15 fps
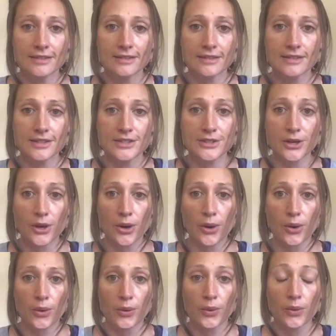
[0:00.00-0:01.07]

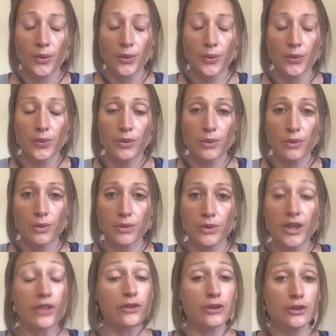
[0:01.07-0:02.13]
So the
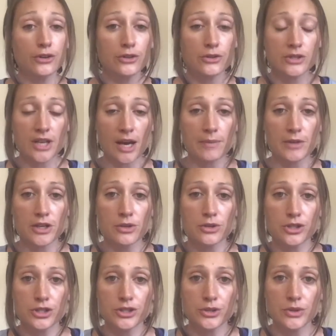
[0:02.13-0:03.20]
other time that you
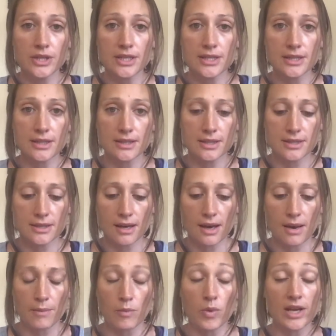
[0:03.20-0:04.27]
should do this is
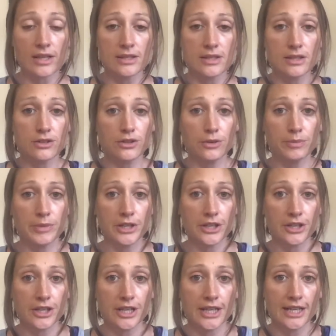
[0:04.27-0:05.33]
wait until your
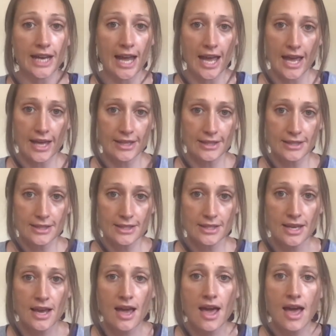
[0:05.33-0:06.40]
period ends
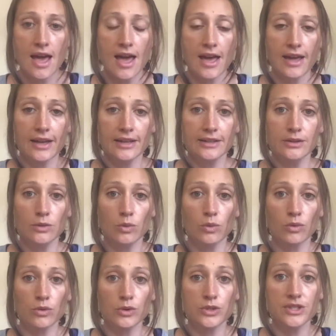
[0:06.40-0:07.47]
and
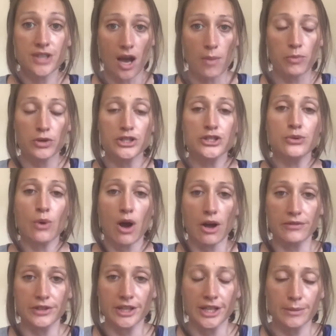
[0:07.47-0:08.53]
stop once you
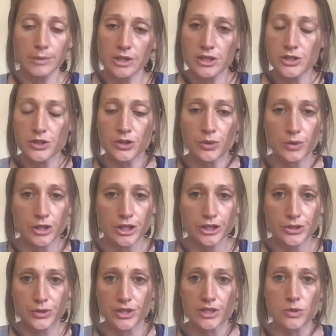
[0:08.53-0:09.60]
ovulate, because you don't want to
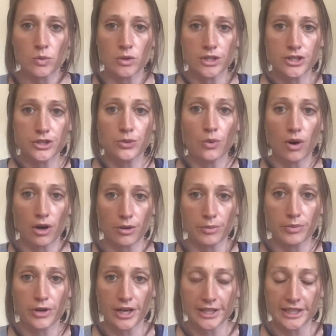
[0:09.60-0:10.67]
do this once you are
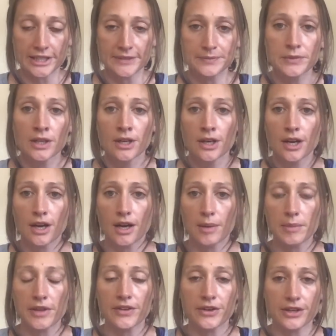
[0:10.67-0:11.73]
pregnant.
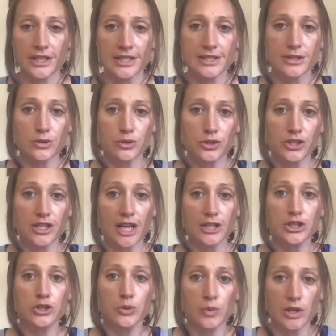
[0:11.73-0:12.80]
And there is usually that
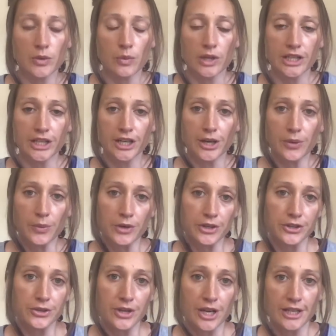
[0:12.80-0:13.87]
2-week window where
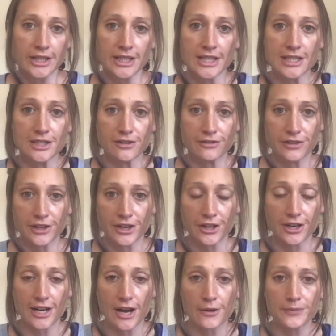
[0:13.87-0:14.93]
you kind of need to figure
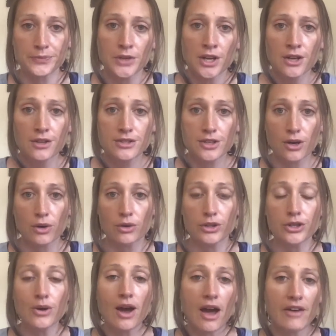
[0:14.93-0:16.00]
it out. So
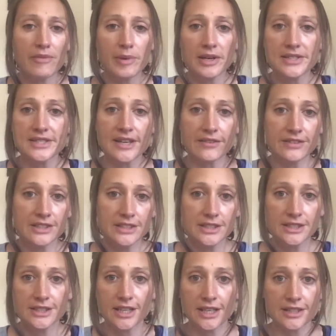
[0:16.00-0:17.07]
you have about 7 to
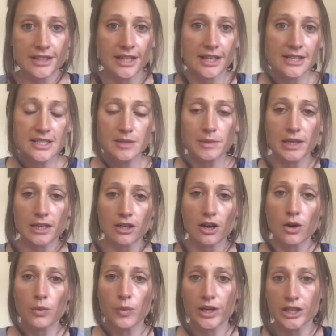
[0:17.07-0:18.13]
10 days, depending
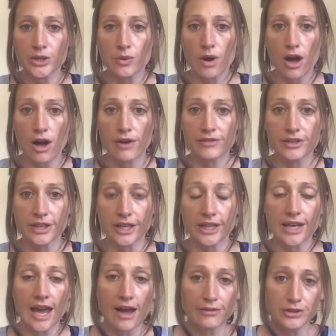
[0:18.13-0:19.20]
on when you ovulate,
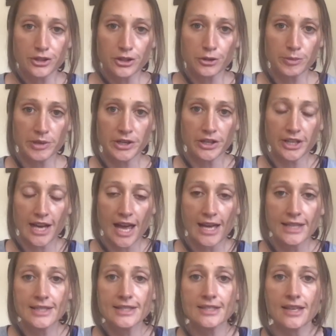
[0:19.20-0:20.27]
after your period
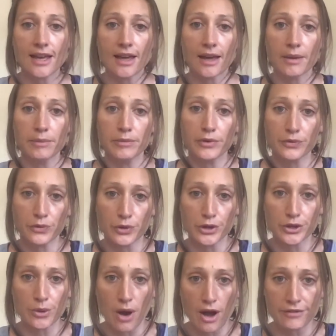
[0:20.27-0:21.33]
ends and before
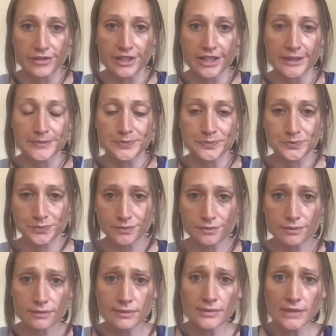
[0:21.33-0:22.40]
you ovulate.
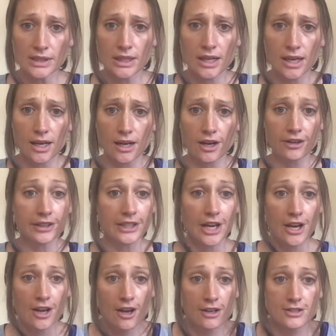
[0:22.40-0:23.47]
All right,
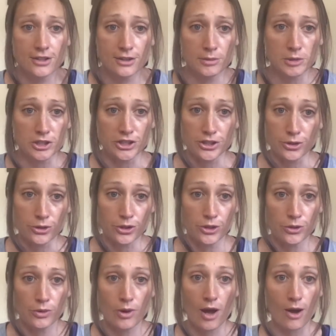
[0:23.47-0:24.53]
so let me show
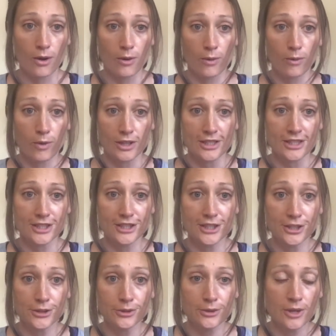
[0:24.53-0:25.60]
you what to
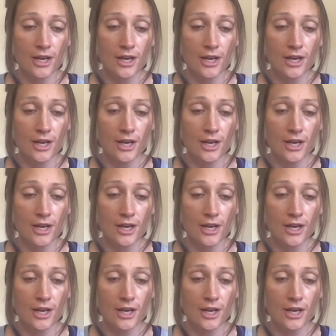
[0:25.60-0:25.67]
do.